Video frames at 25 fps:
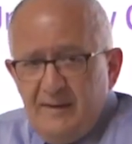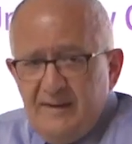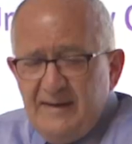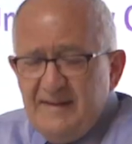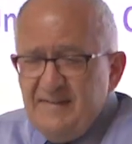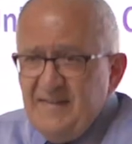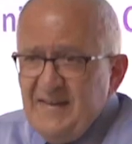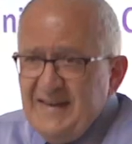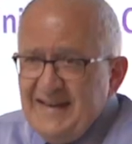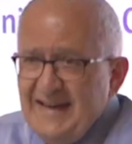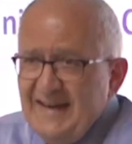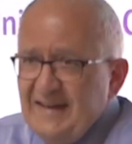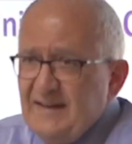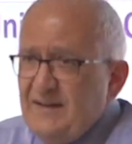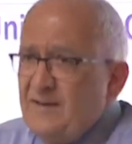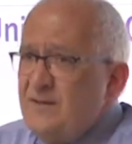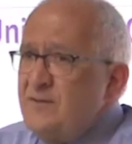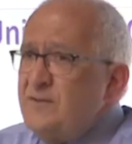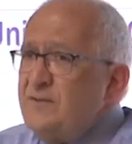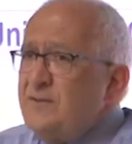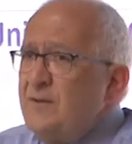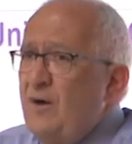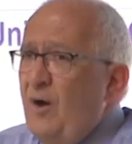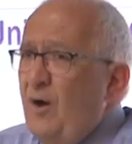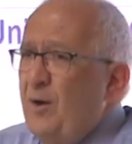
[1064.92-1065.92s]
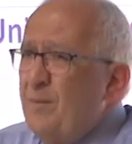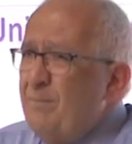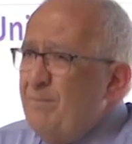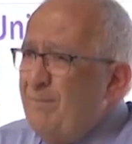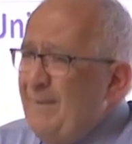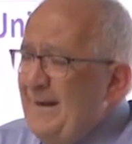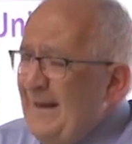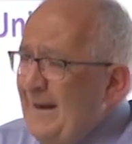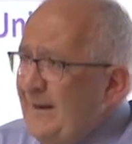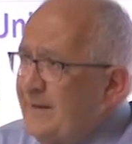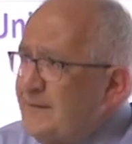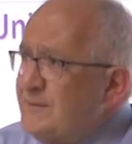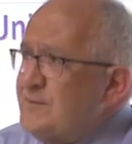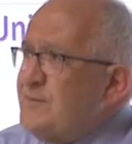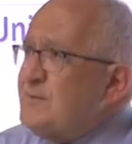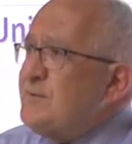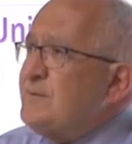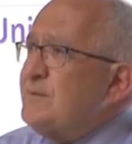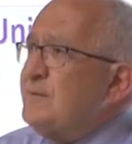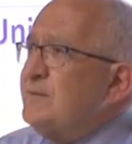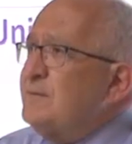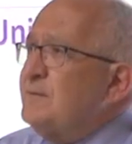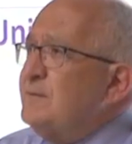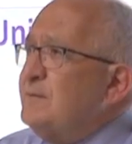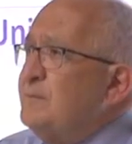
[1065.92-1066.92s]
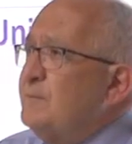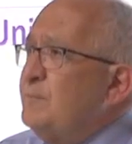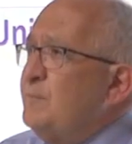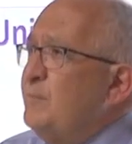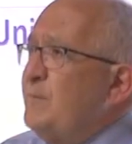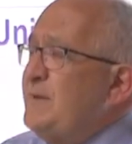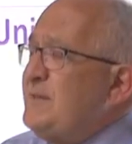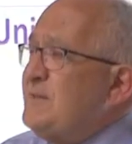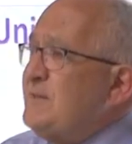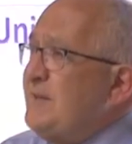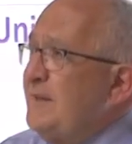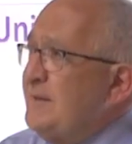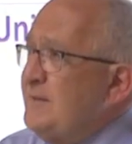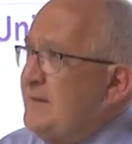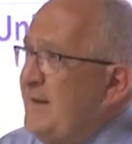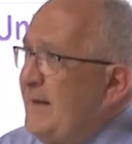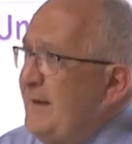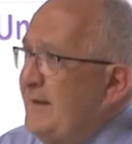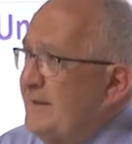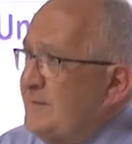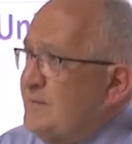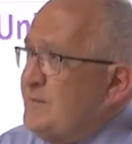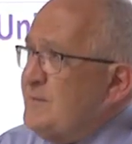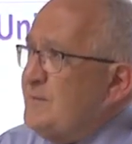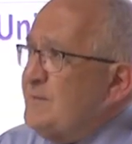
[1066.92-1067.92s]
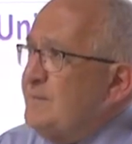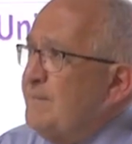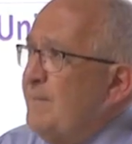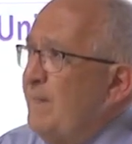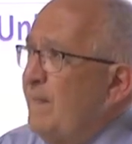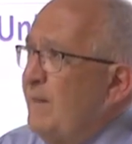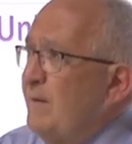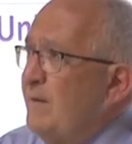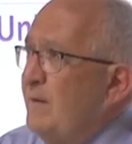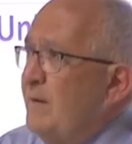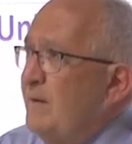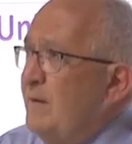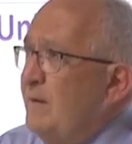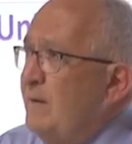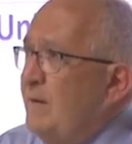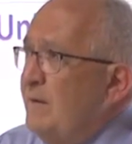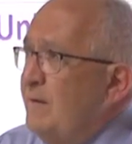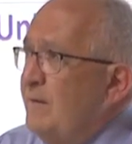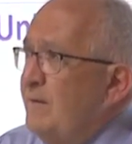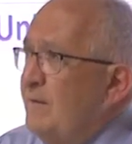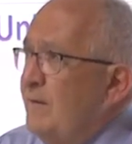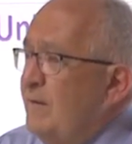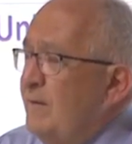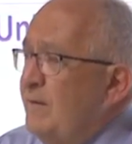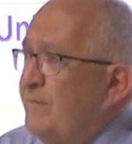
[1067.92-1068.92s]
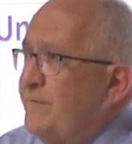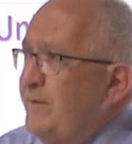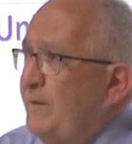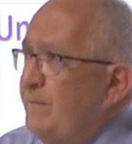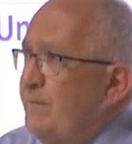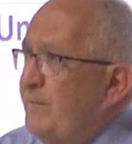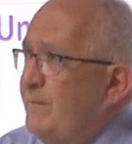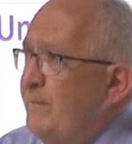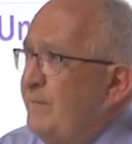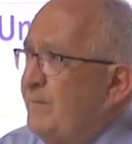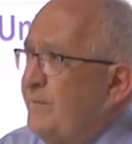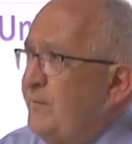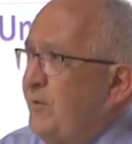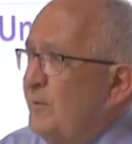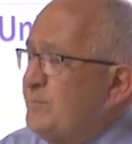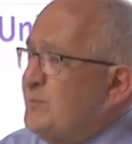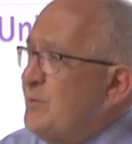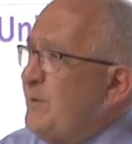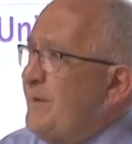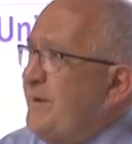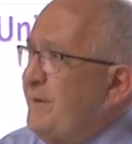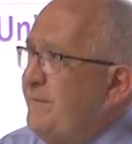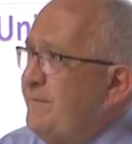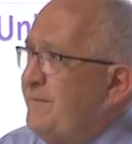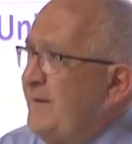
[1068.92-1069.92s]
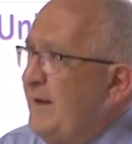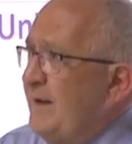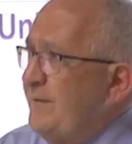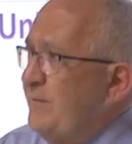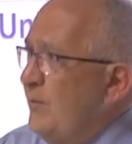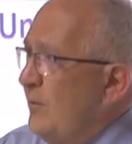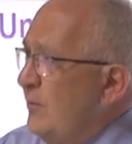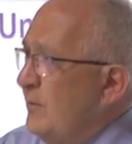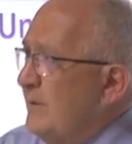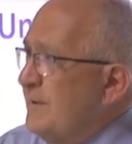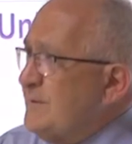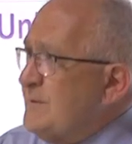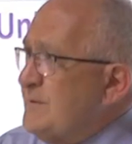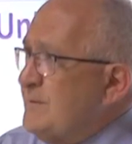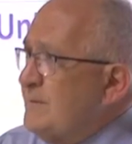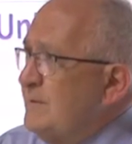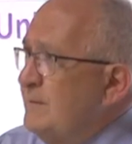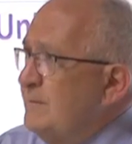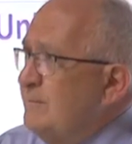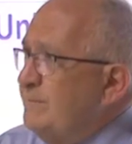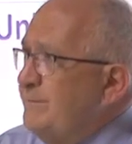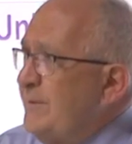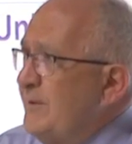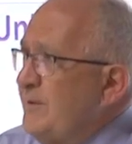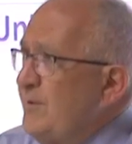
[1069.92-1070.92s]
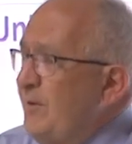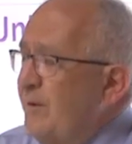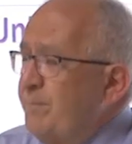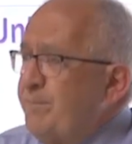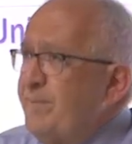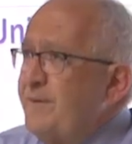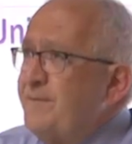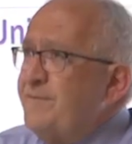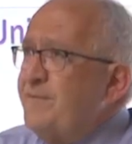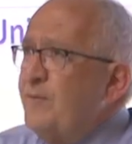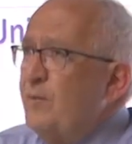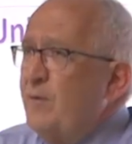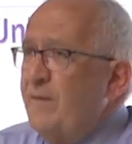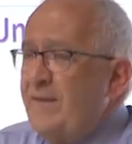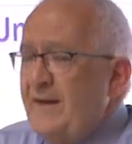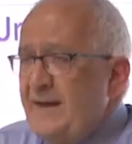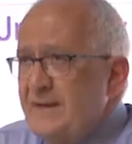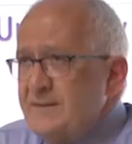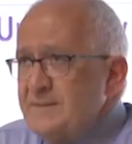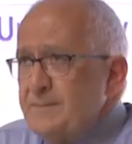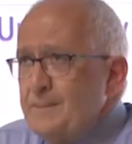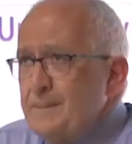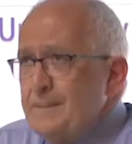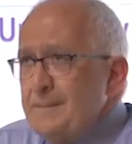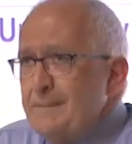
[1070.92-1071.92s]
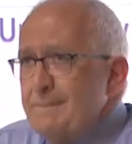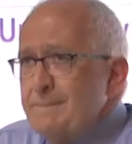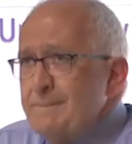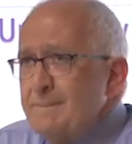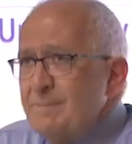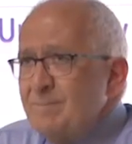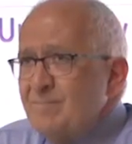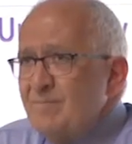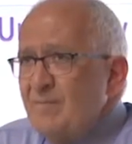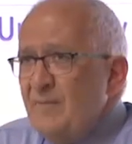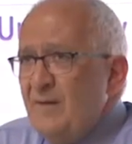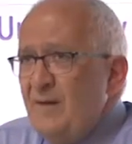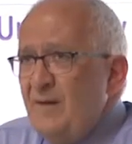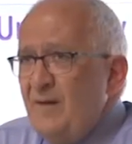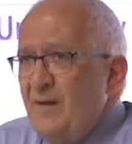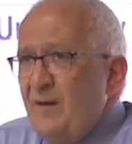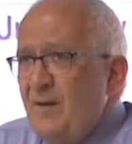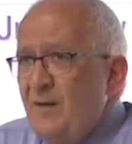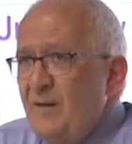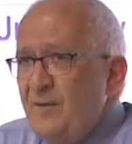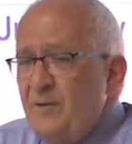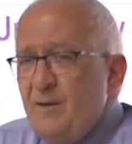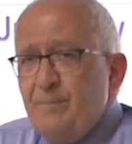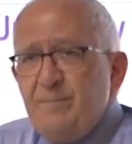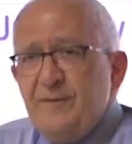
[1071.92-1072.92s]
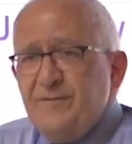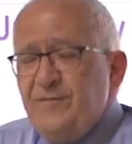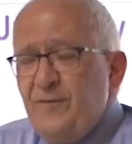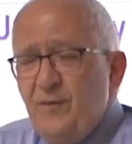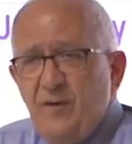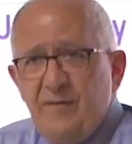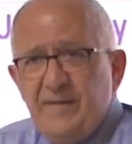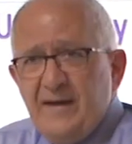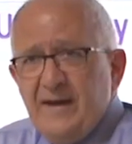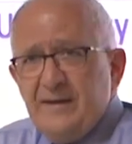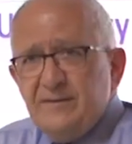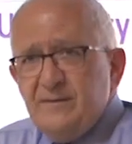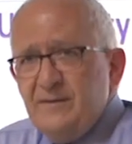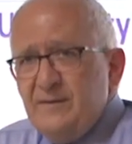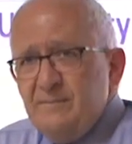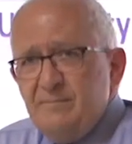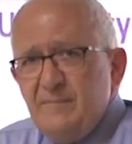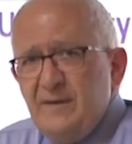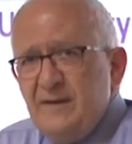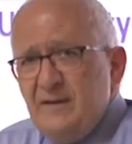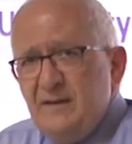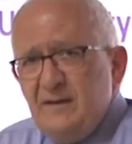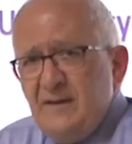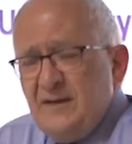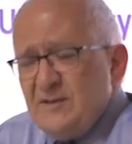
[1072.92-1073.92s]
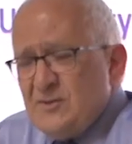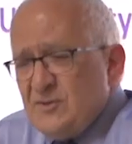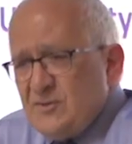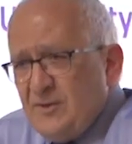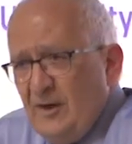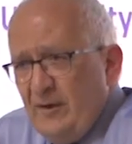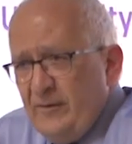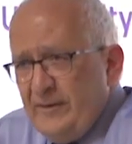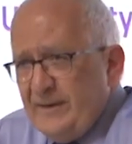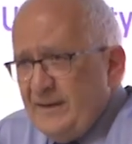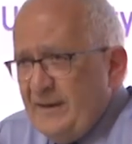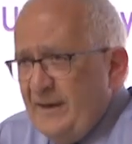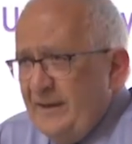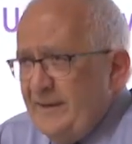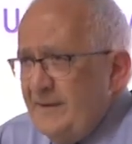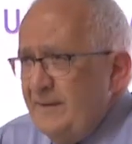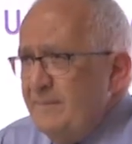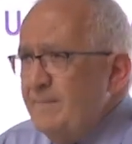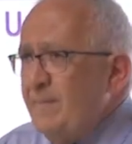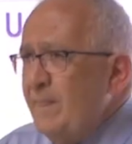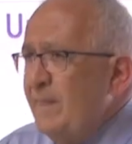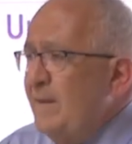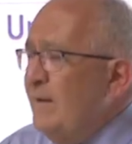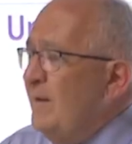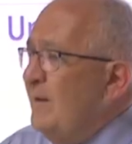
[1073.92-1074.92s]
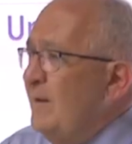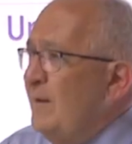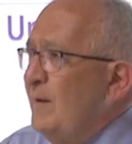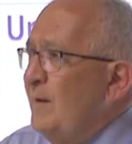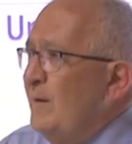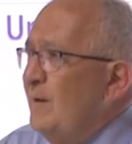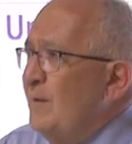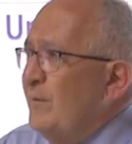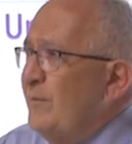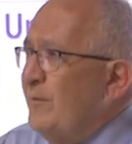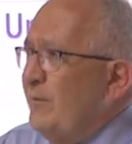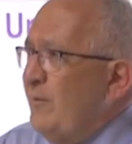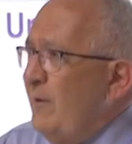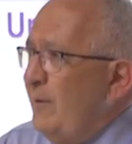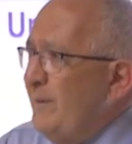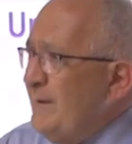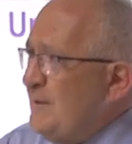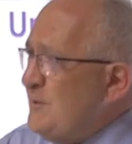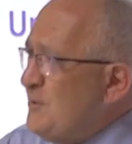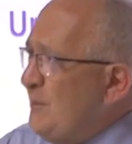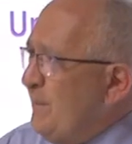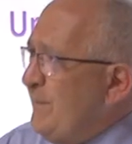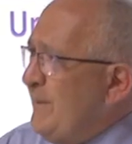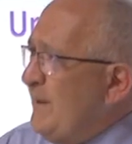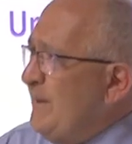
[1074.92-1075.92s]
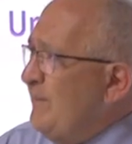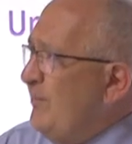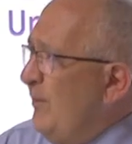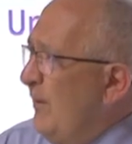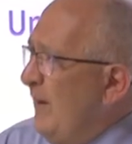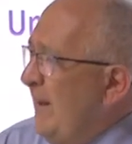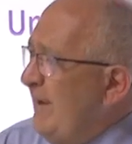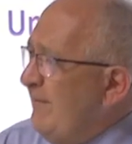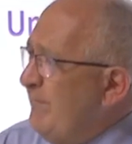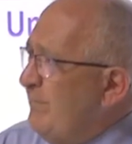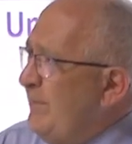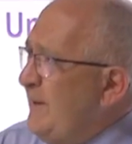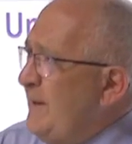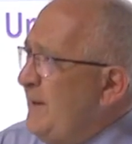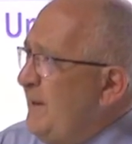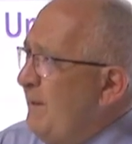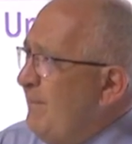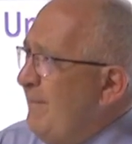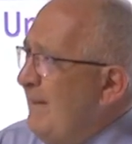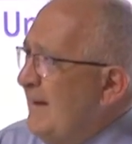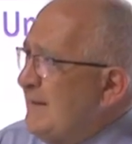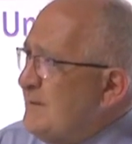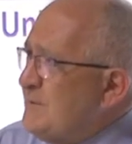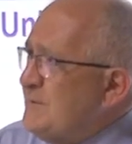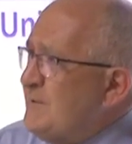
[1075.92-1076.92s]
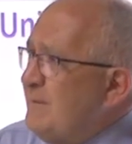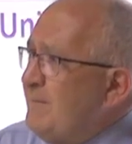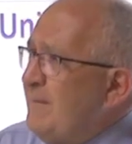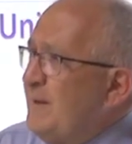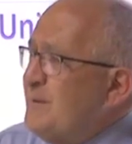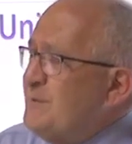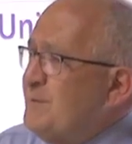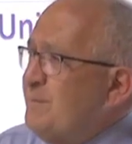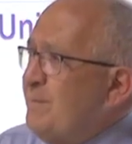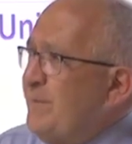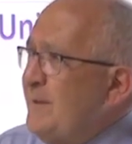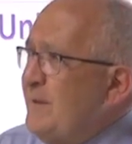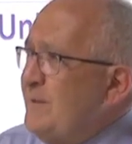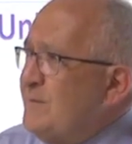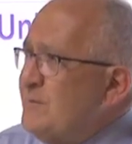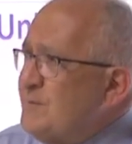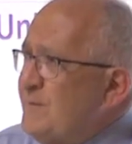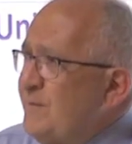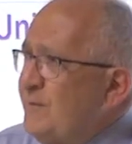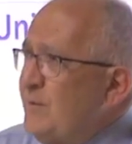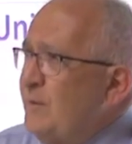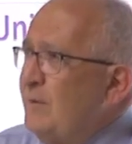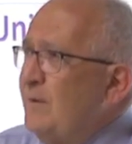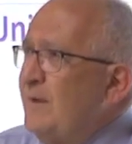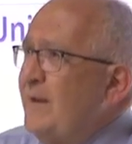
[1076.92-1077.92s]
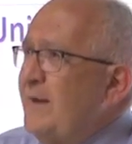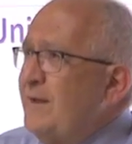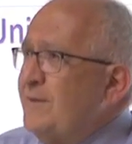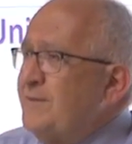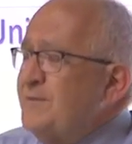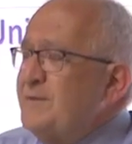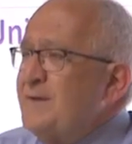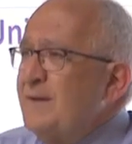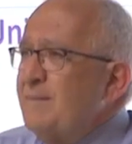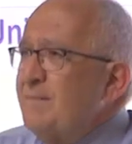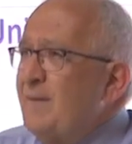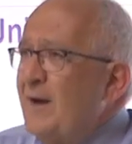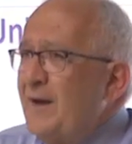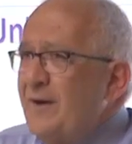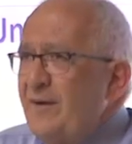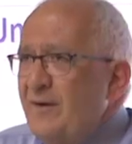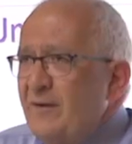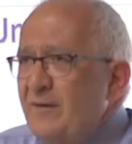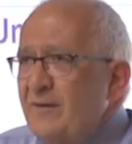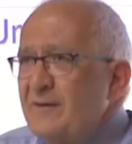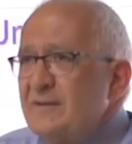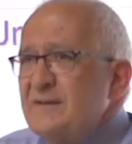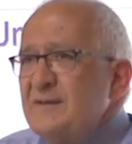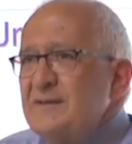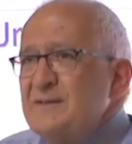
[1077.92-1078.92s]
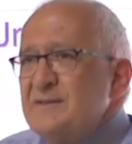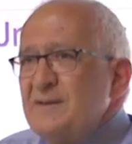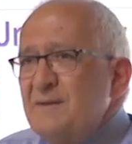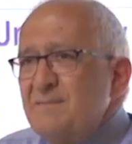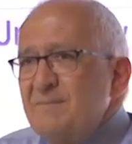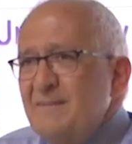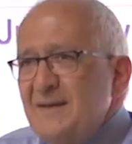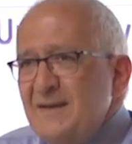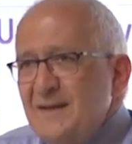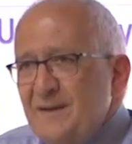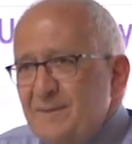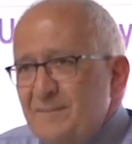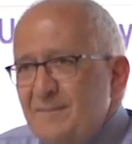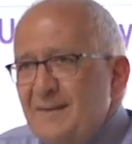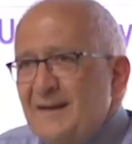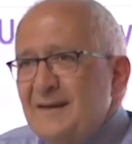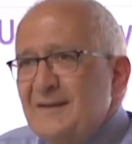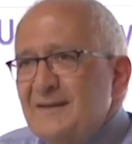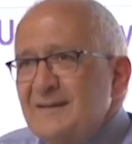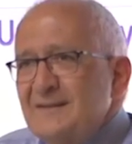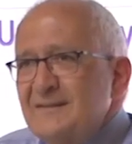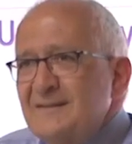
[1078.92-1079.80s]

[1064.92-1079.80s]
In the end, on balance, we said yes, from 25 August, but not before that. You know, before that, historically, the Rohingya people have been amongst the most peaceful ethnic minorities in Myanmar.